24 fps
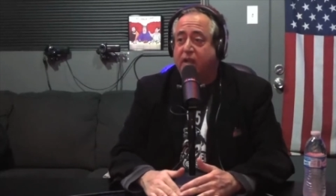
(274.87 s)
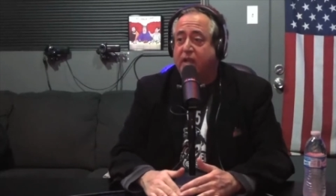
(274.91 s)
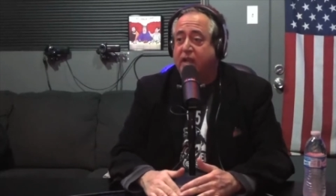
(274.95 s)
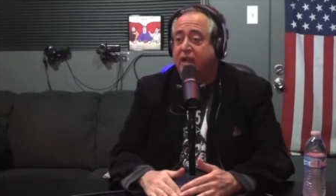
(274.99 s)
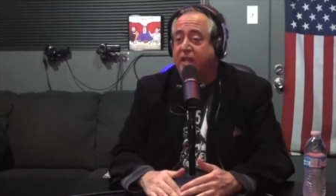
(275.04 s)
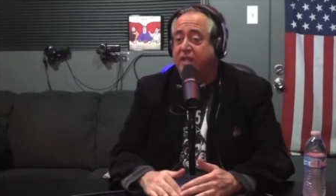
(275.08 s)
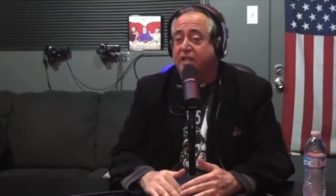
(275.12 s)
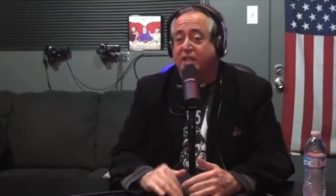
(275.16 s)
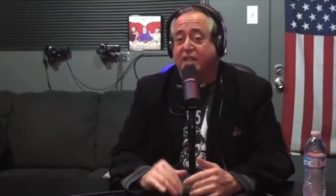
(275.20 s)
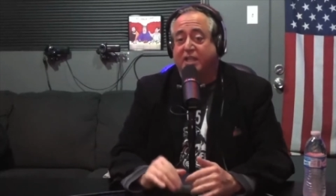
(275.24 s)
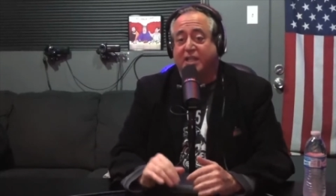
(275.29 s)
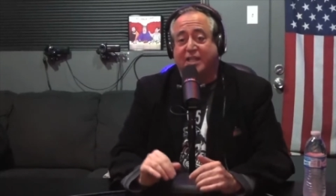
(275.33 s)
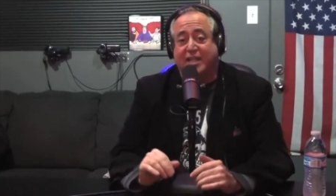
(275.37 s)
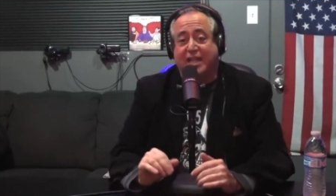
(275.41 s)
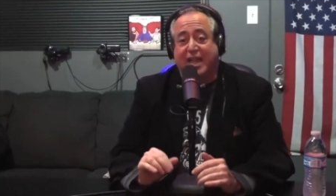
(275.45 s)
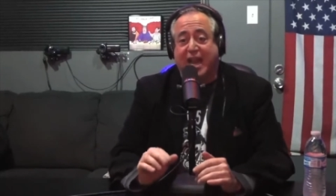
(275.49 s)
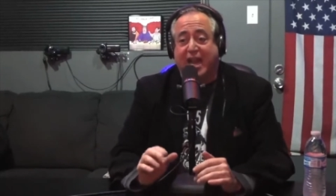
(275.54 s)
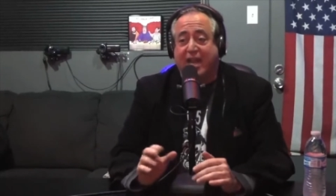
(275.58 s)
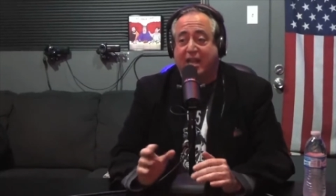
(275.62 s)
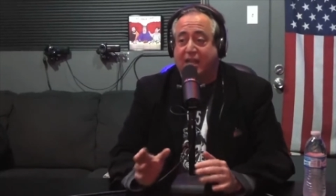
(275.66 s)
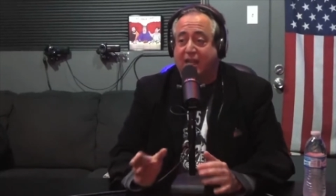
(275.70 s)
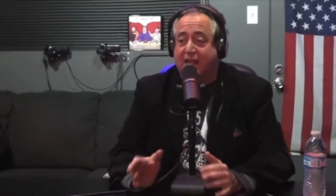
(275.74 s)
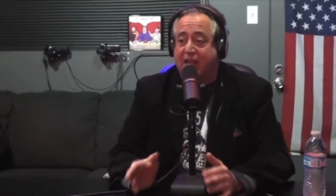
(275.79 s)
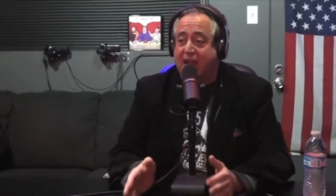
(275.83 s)
It's
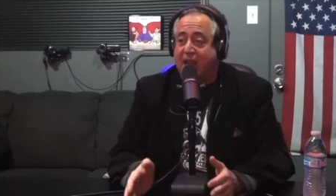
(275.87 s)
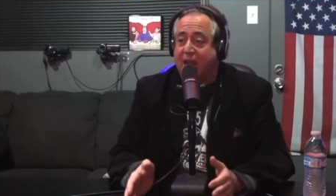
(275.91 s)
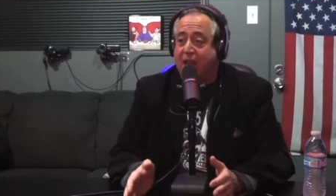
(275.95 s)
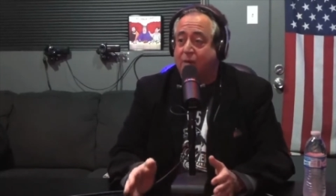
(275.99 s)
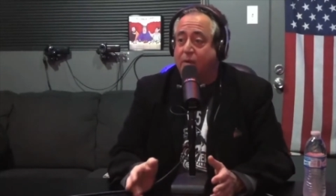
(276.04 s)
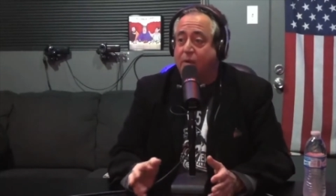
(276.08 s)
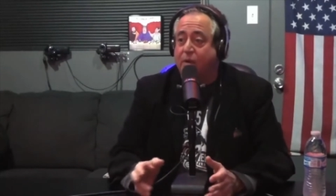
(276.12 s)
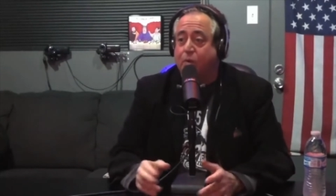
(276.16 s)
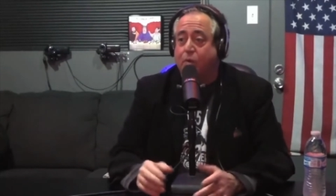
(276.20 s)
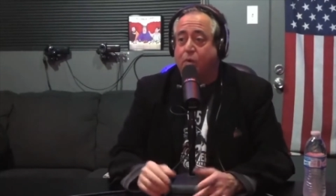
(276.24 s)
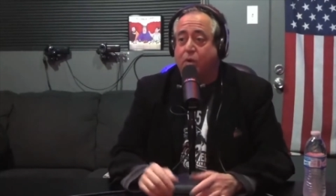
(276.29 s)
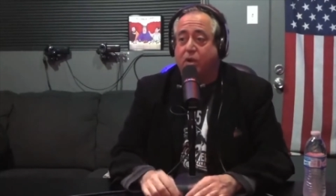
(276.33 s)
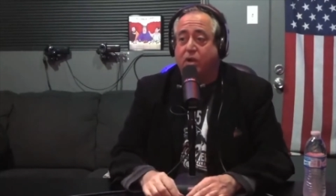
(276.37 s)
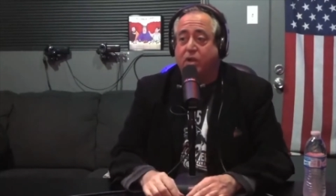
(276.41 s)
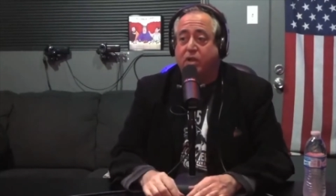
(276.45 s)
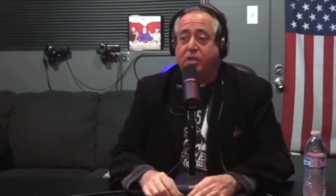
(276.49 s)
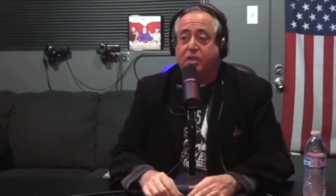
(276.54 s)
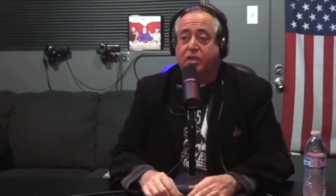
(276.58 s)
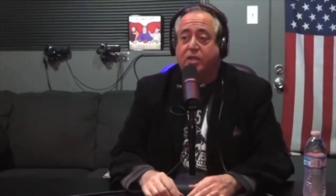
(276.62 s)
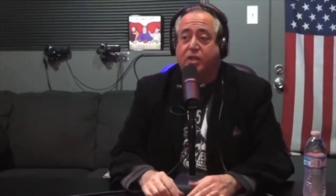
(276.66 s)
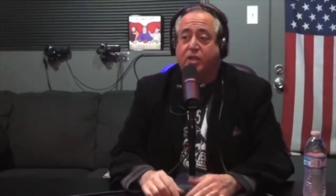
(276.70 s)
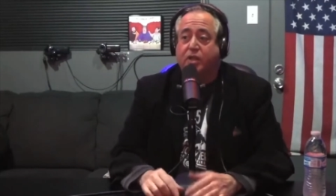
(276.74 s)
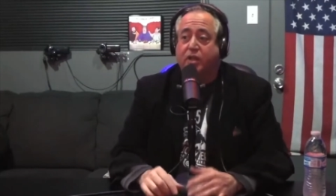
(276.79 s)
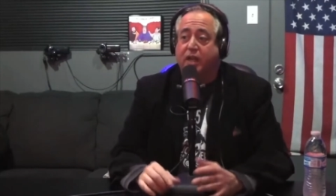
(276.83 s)
exactly how he
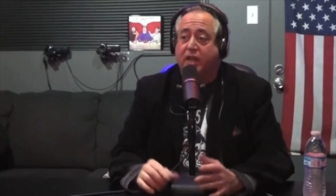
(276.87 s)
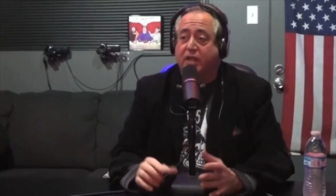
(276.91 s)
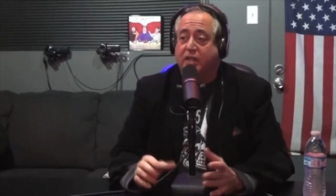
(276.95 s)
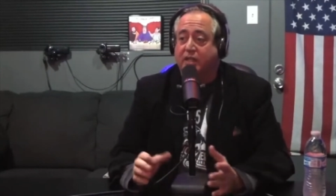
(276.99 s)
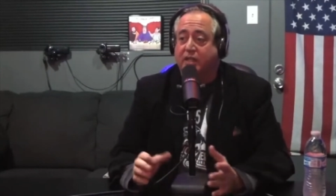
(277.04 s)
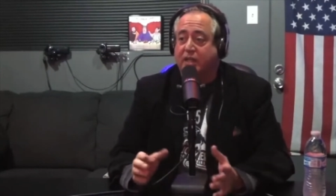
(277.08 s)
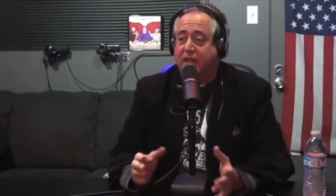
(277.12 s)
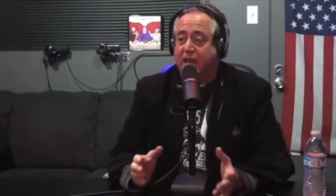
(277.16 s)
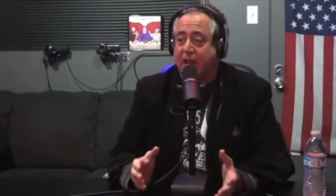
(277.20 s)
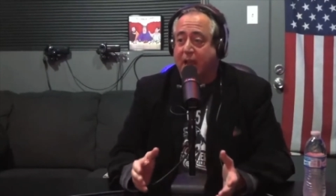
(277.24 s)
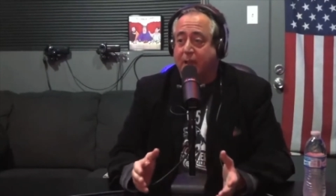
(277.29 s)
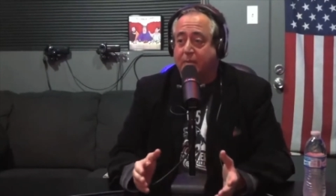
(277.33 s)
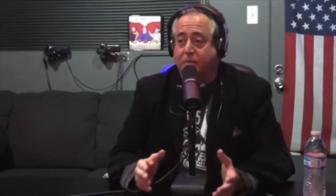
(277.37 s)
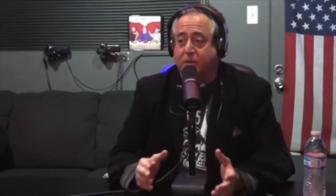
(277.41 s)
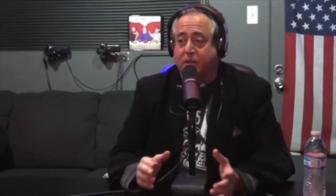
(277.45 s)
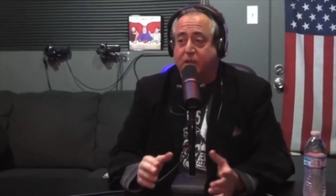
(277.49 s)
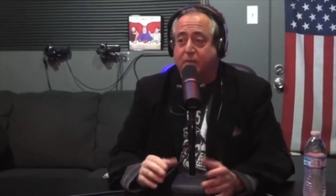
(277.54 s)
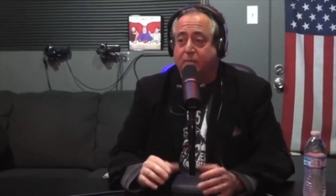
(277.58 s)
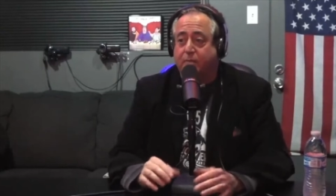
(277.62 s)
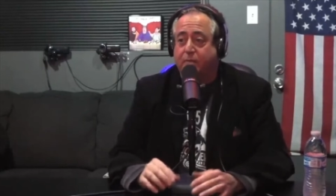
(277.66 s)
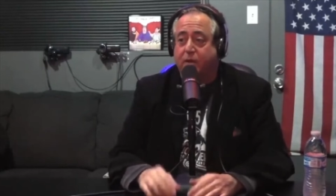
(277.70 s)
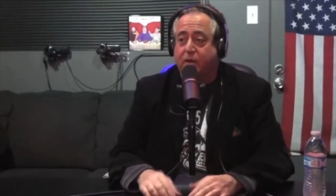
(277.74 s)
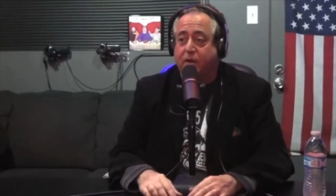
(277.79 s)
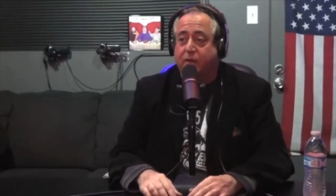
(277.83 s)
was. You guys captured
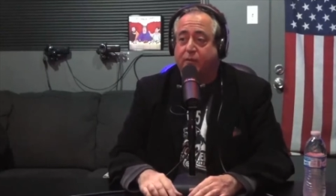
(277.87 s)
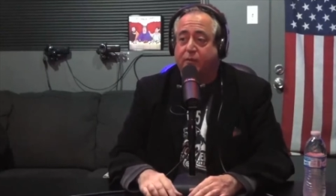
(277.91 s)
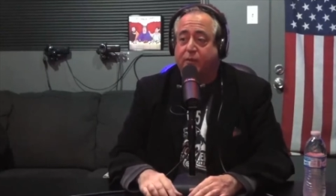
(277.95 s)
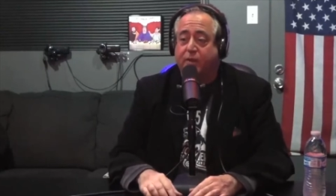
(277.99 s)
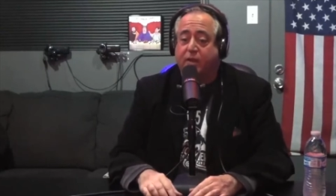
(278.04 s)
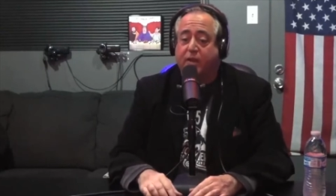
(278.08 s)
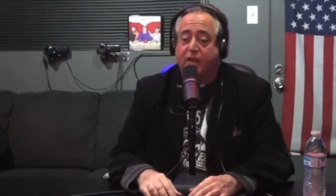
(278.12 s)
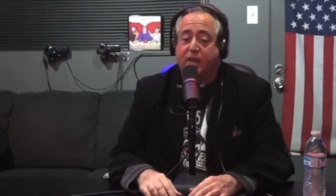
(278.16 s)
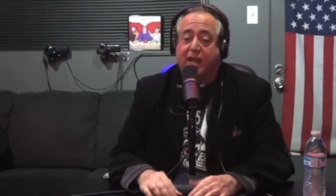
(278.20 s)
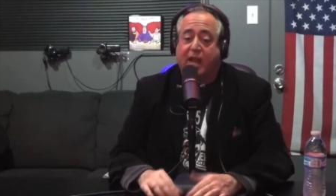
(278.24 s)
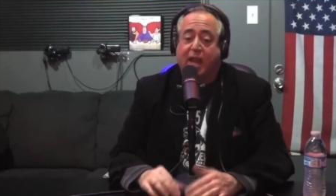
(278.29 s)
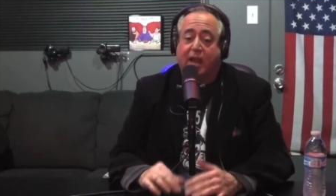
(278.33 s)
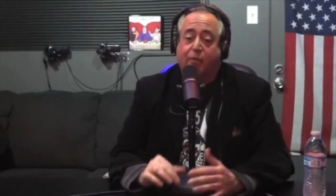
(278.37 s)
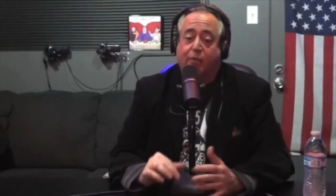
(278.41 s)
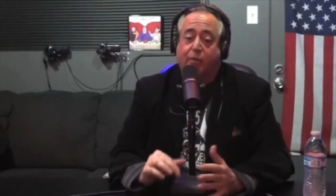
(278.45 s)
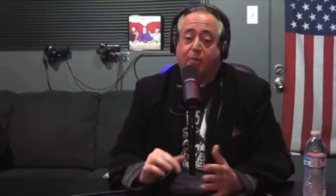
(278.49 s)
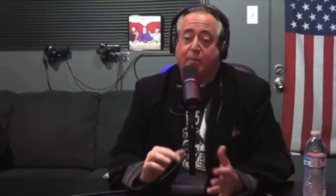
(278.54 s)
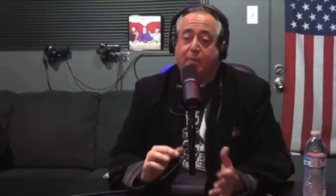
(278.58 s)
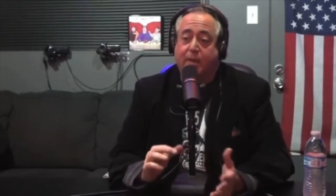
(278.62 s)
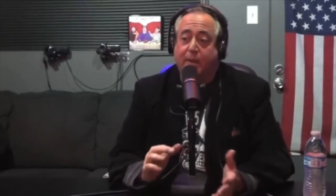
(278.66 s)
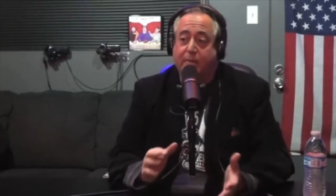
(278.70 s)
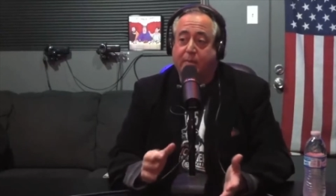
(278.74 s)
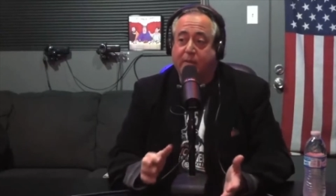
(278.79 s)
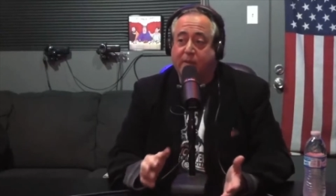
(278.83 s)
it perfectly. I
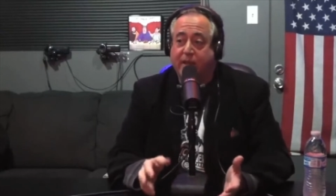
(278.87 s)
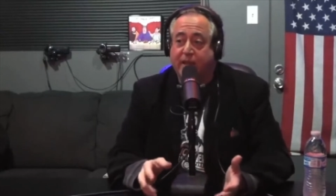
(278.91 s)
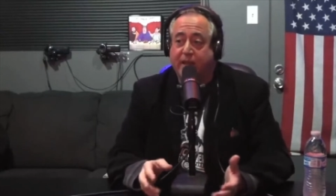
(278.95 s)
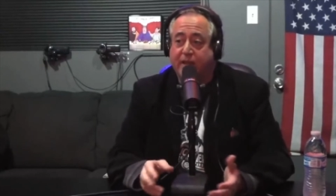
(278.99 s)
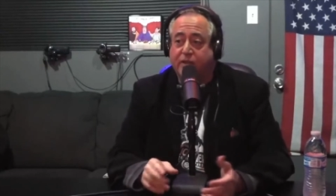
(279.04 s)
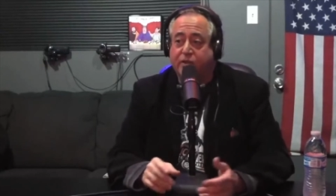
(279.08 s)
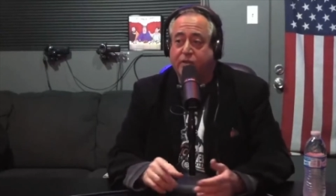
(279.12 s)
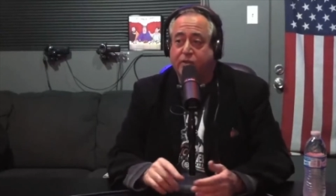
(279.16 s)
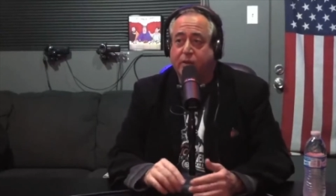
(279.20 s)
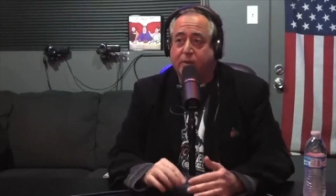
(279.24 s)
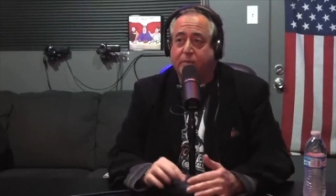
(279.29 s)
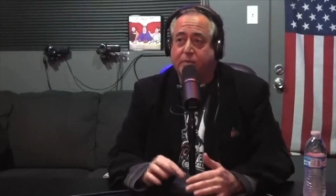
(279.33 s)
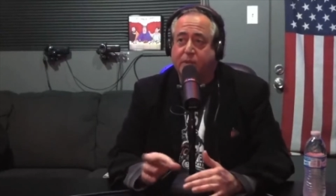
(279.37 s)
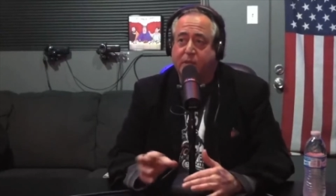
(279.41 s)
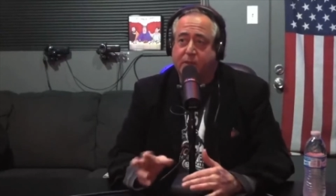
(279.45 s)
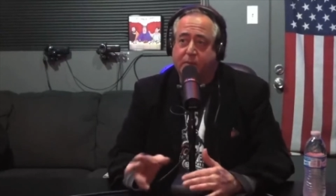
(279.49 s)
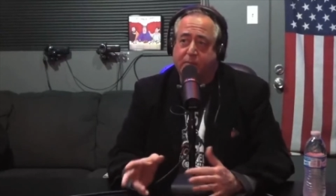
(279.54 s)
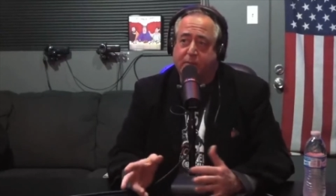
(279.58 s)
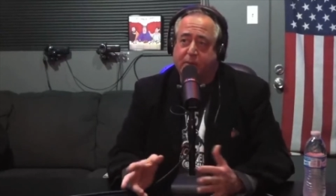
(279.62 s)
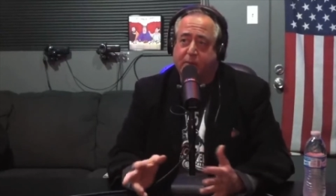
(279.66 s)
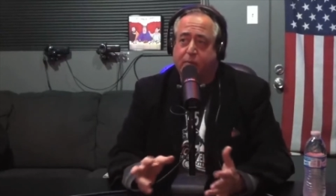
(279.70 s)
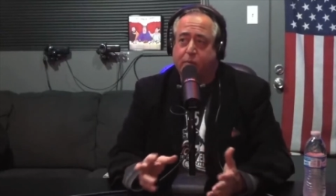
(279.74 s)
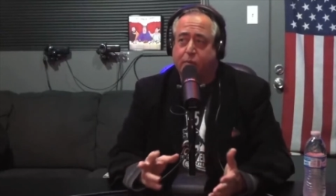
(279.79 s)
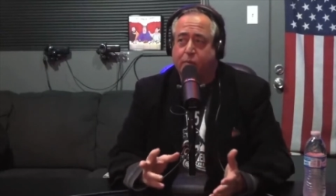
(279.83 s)
remember that trip. Some
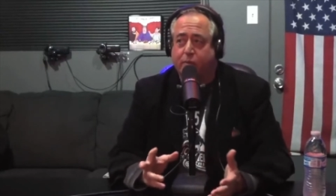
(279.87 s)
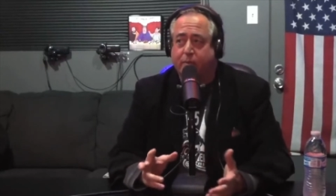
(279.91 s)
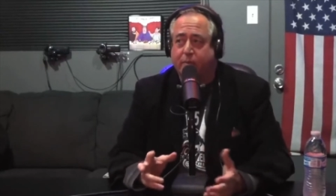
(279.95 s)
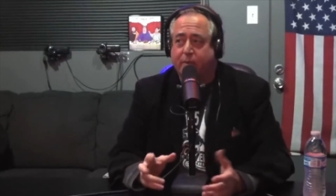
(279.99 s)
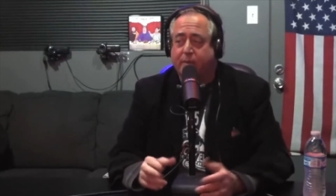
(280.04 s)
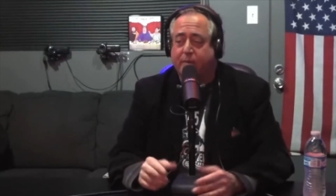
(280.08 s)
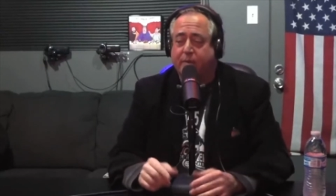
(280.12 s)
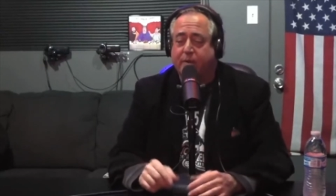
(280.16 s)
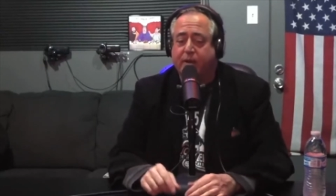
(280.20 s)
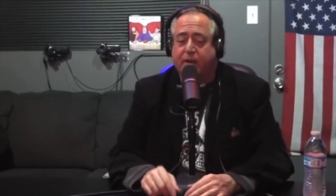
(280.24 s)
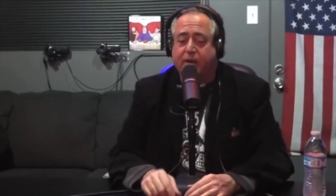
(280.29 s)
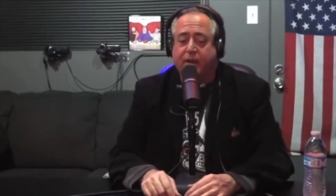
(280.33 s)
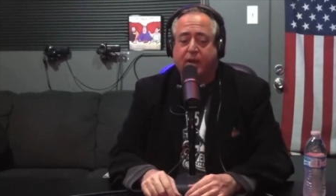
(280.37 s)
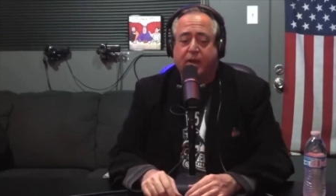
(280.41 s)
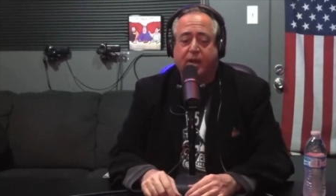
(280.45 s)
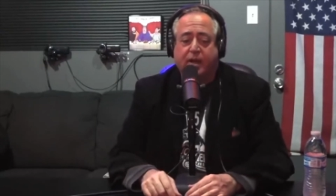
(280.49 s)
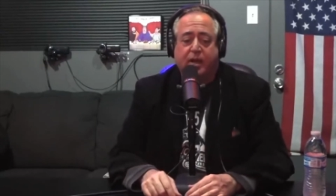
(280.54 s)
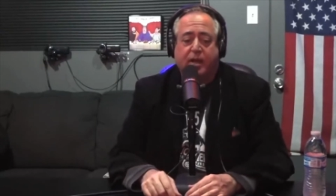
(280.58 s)
people remembered it."